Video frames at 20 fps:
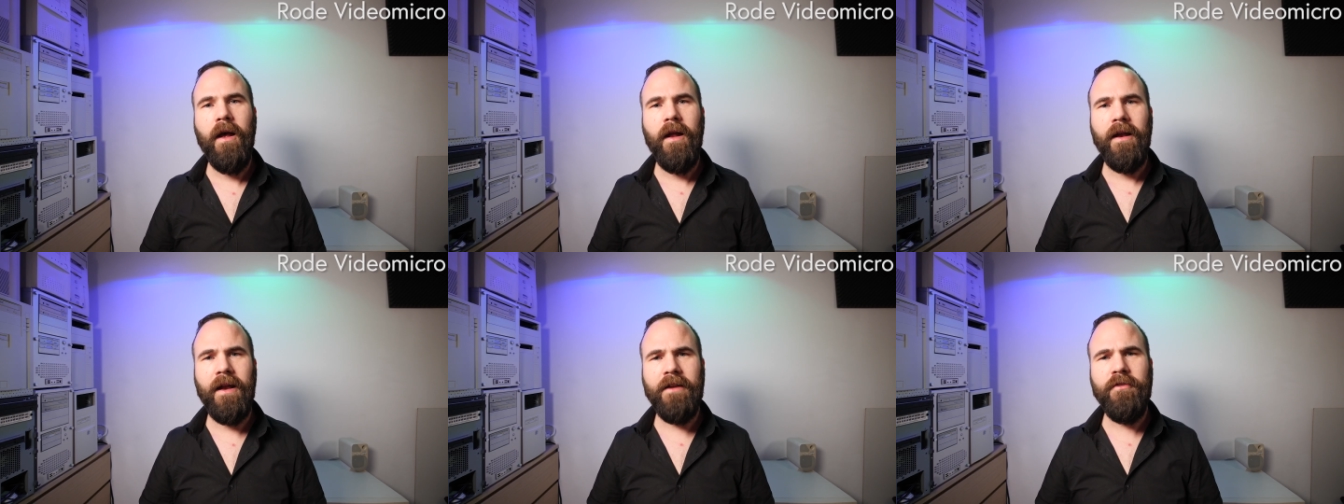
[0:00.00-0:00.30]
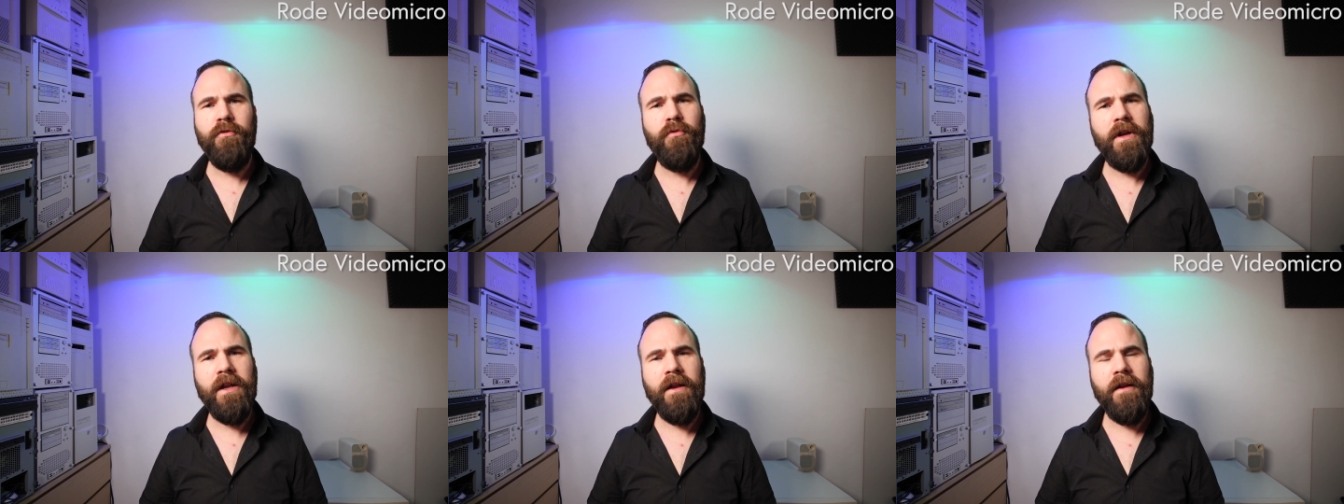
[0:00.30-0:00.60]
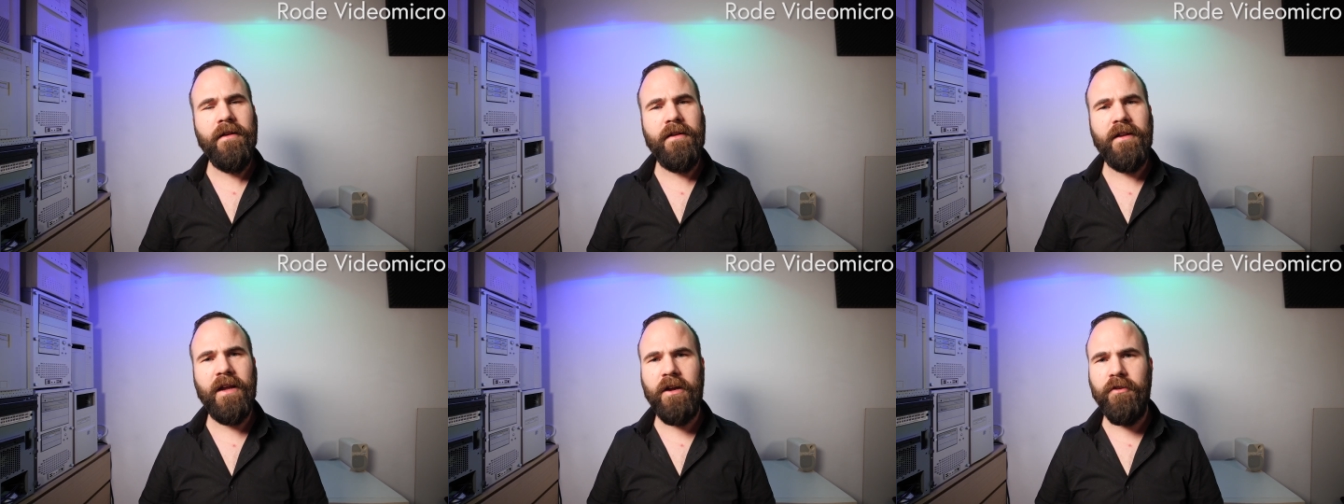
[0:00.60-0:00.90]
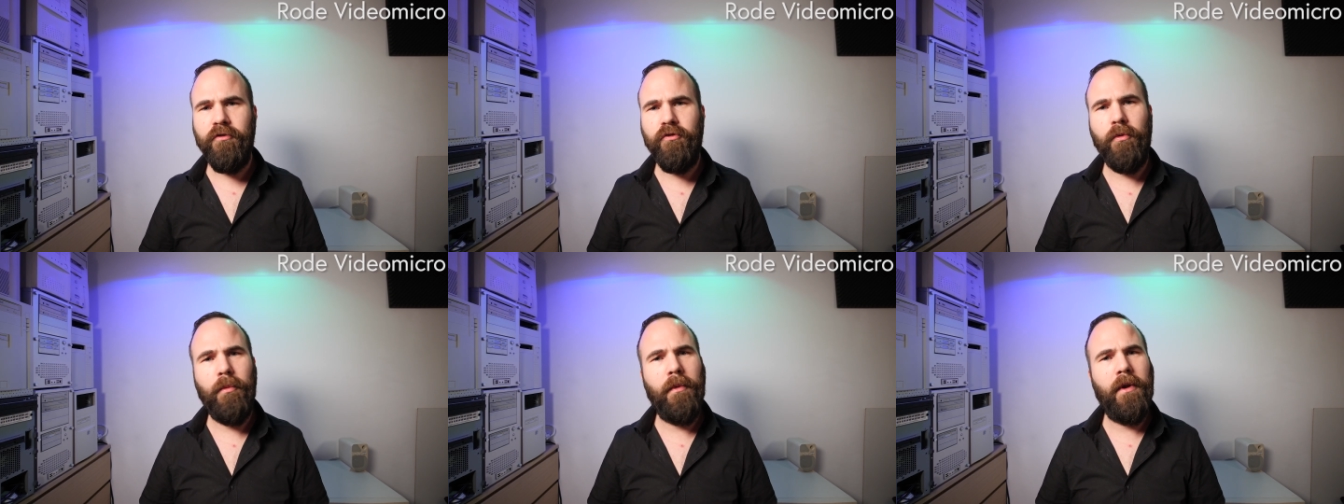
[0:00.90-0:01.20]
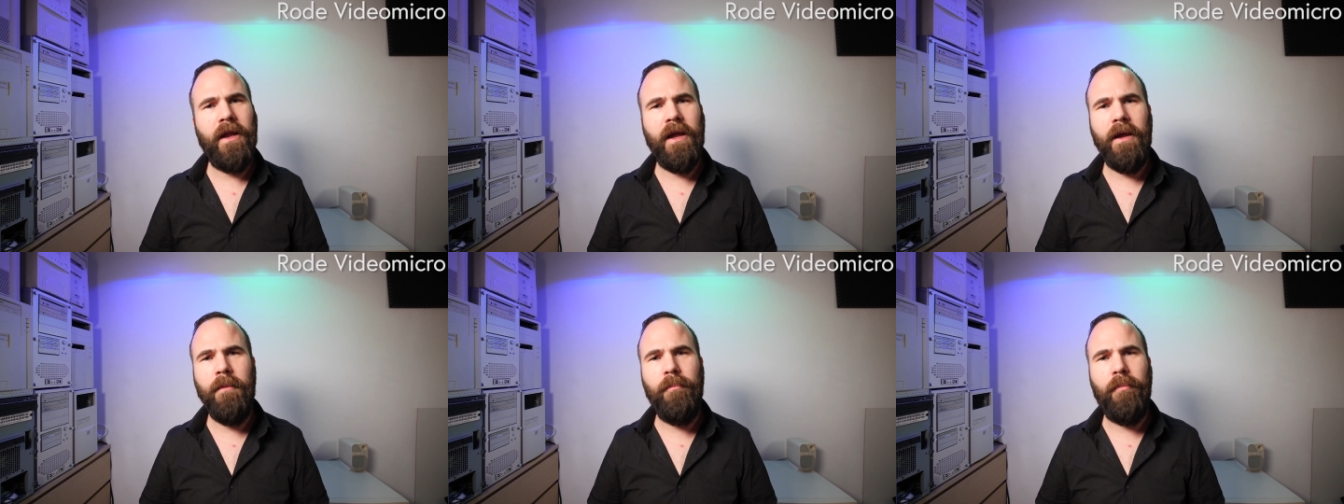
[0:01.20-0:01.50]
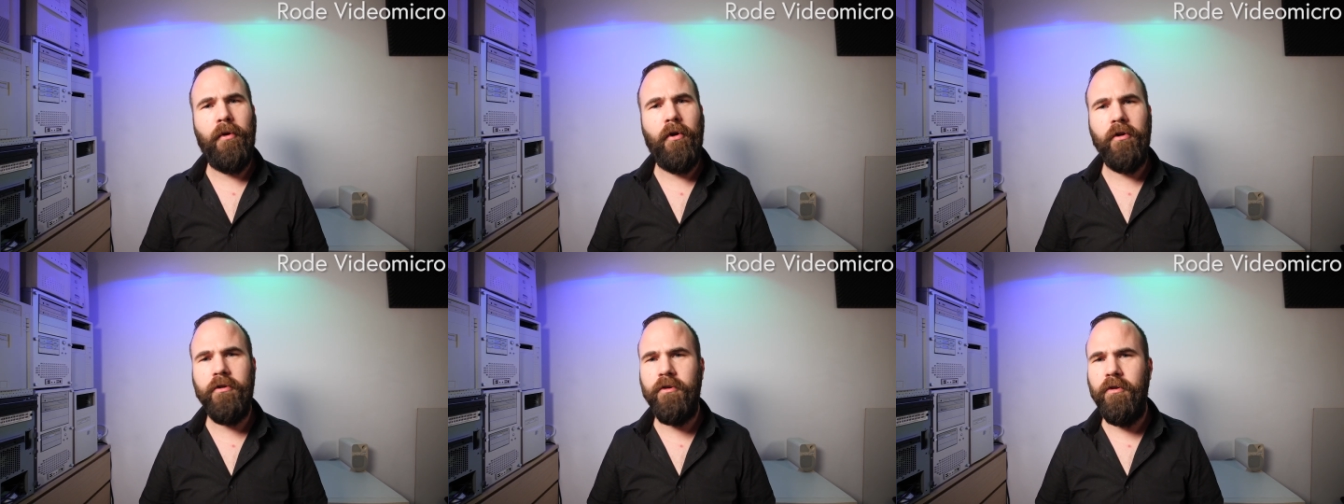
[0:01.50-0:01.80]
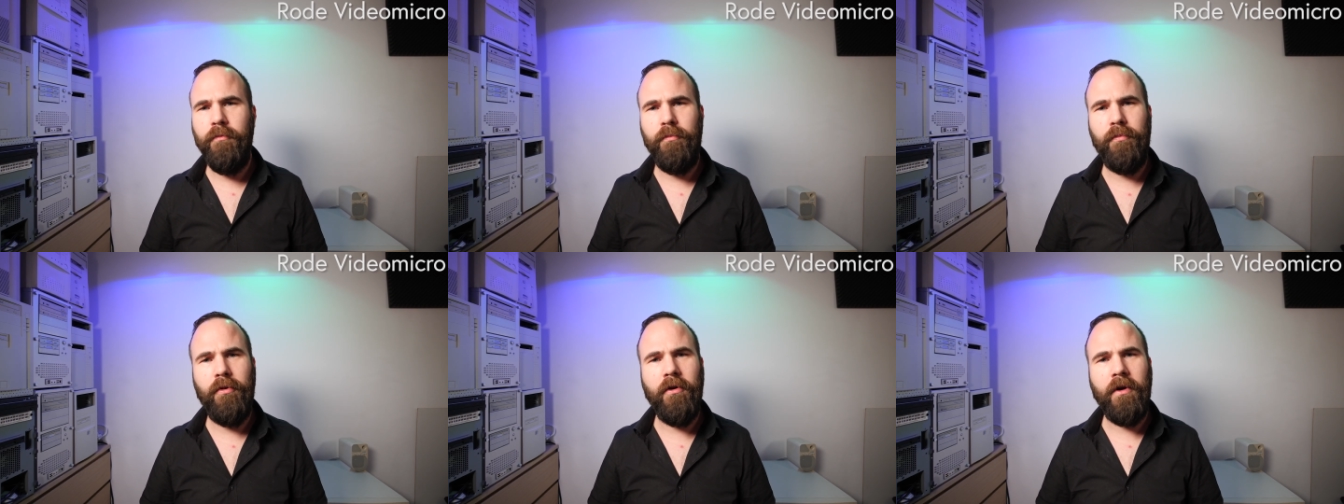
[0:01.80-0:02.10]
Let's read a text from an
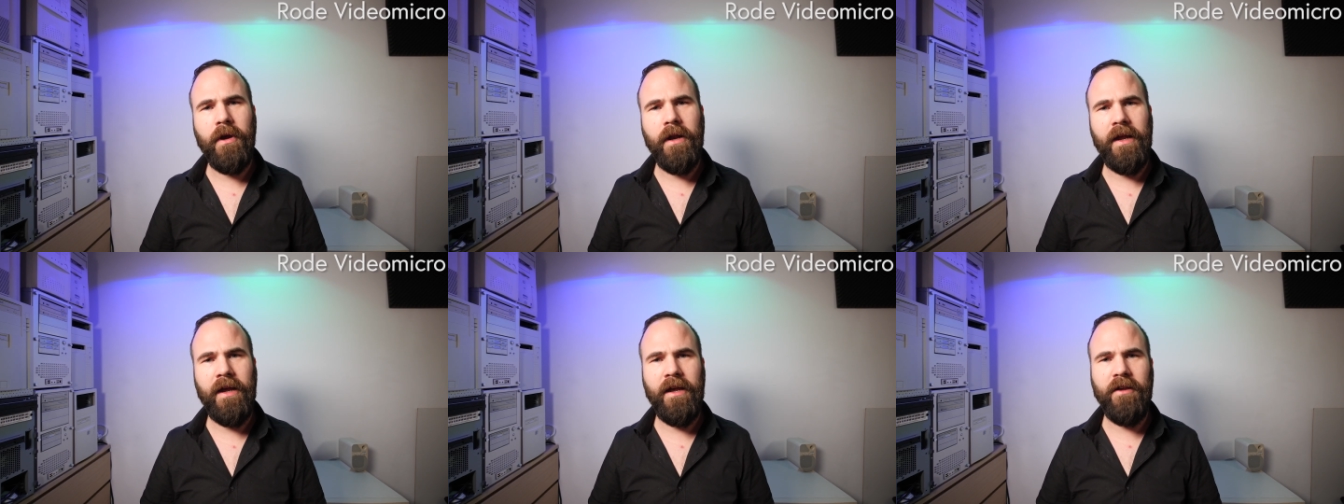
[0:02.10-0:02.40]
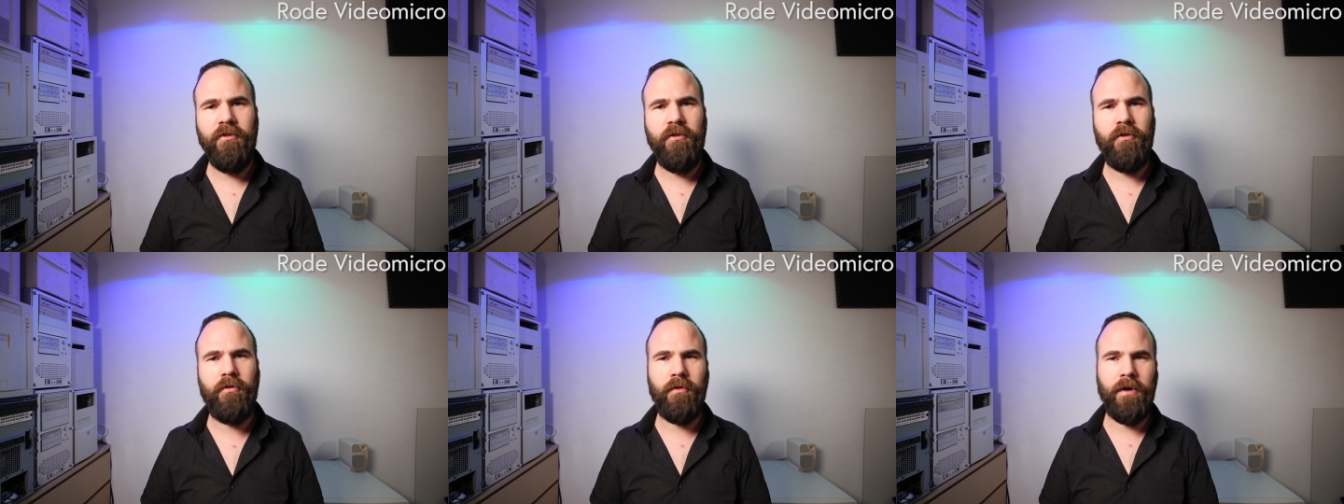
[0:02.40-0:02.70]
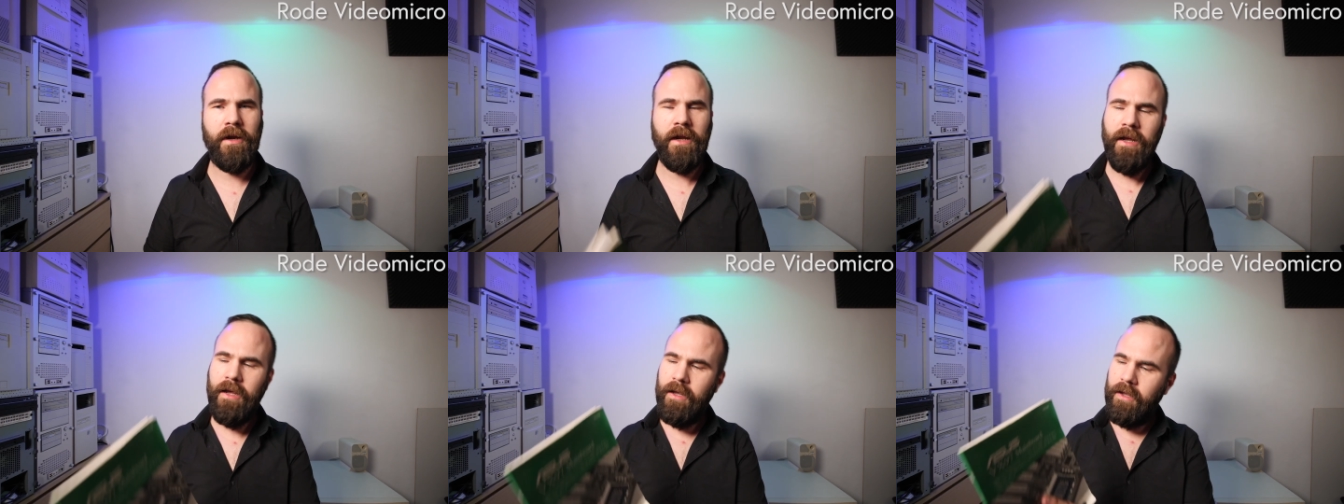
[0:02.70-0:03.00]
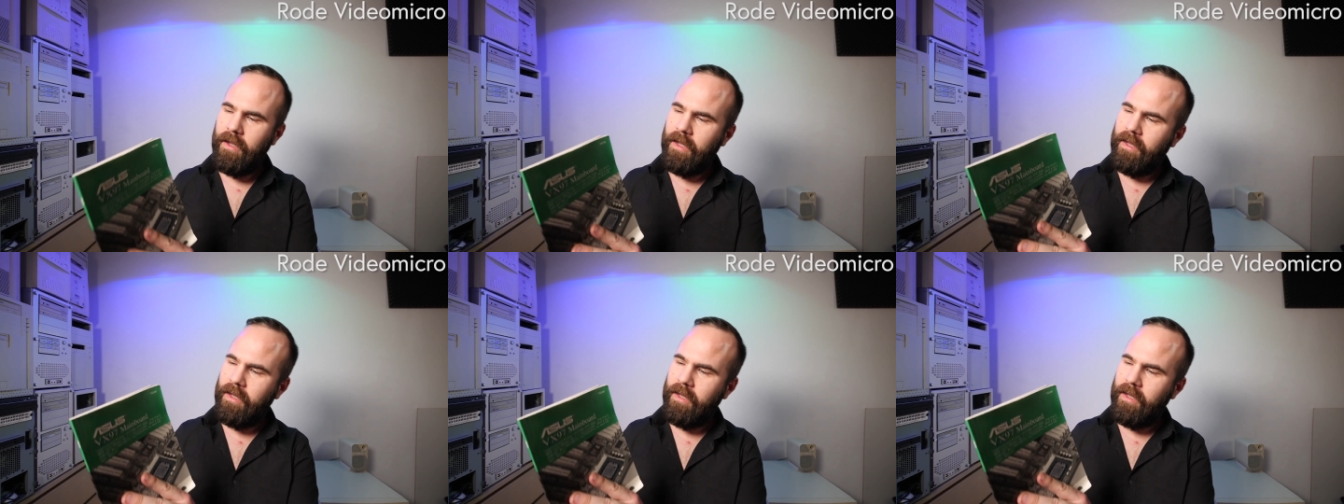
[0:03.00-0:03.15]
important book in history.